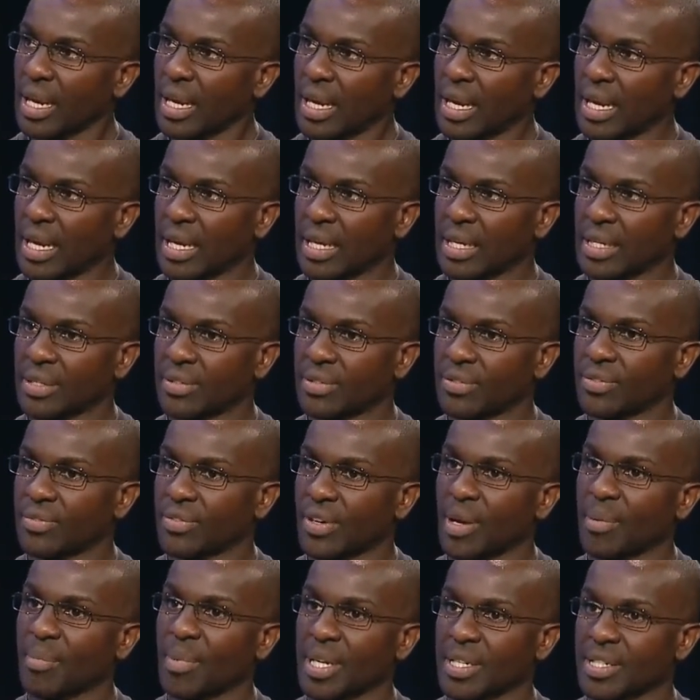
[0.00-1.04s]
and
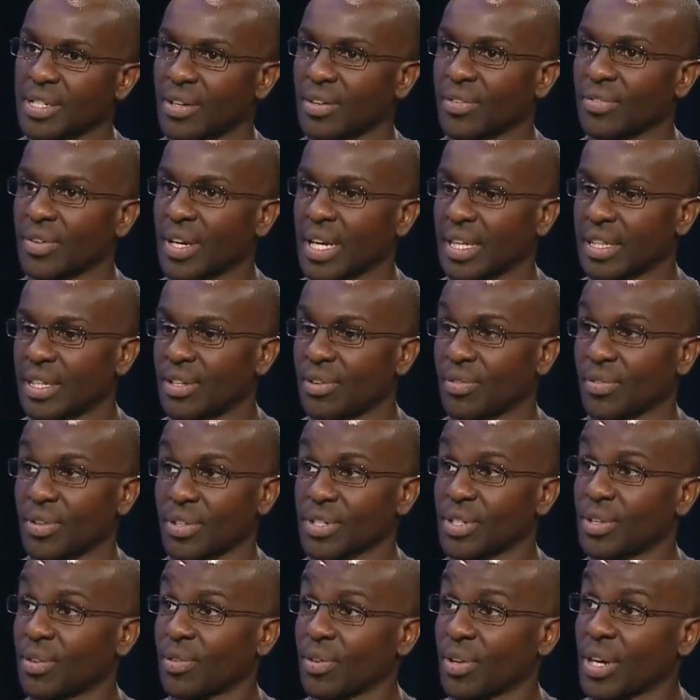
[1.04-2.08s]
found myself at the
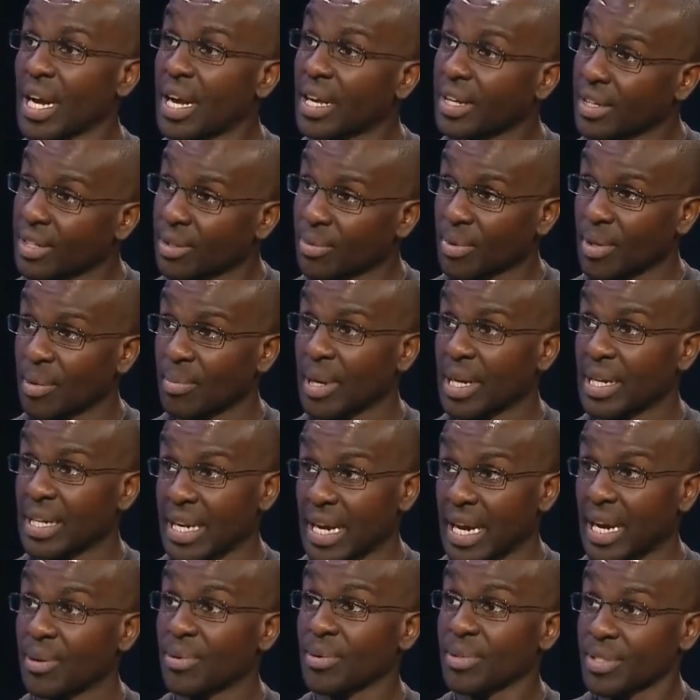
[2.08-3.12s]
University of Rhode Island, where my
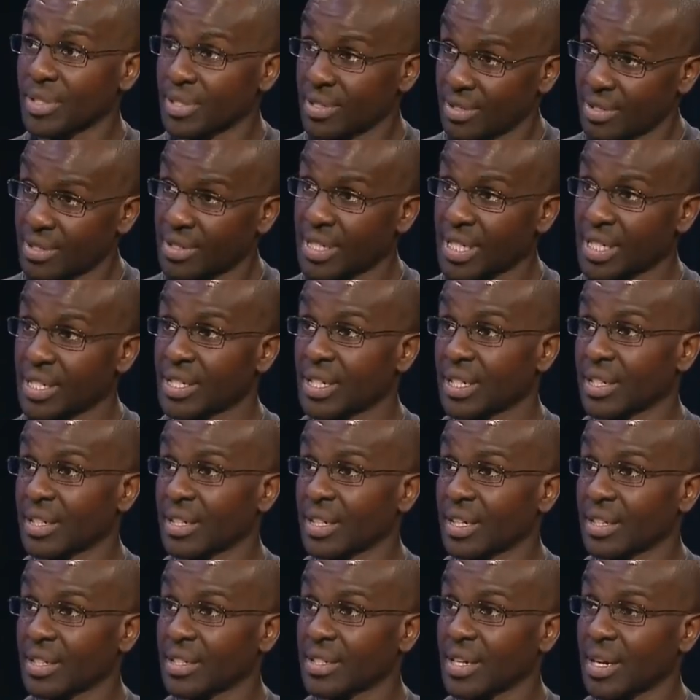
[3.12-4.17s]
dad was teaching okay.
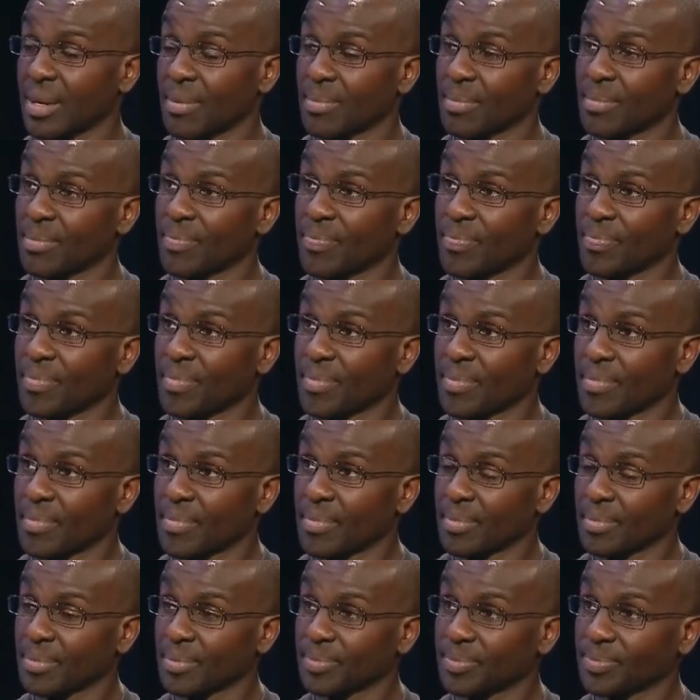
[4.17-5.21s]
at the time. Okay.
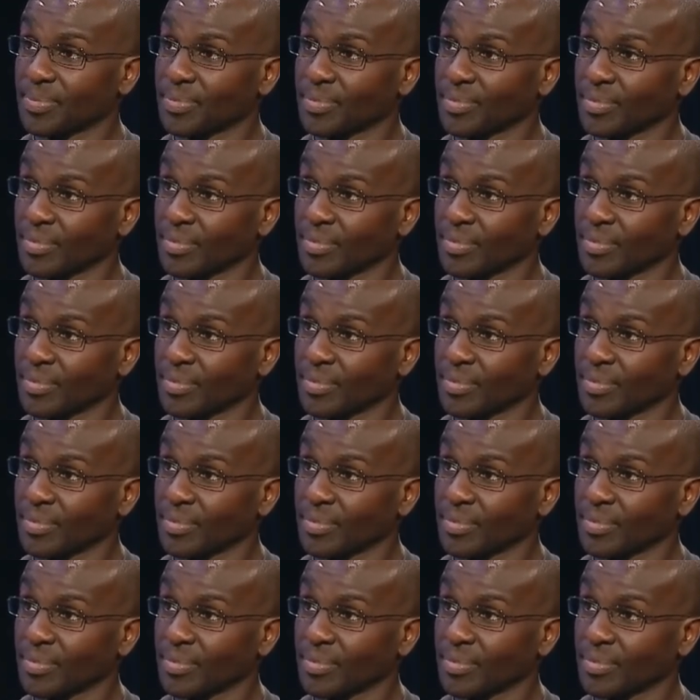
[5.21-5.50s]
And so you